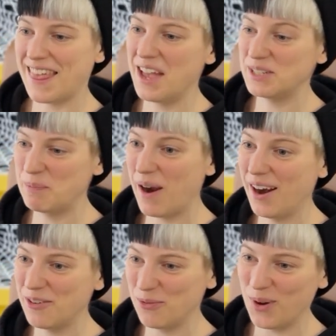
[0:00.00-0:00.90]
that's part
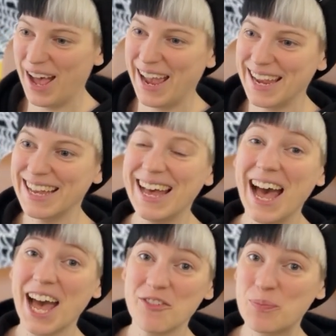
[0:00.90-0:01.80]
of why
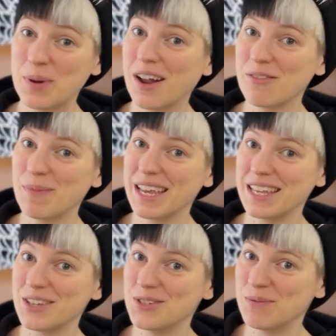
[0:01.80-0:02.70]
I've put off making
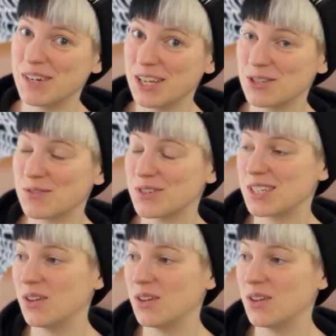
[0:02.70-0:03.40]
YouTube videos for so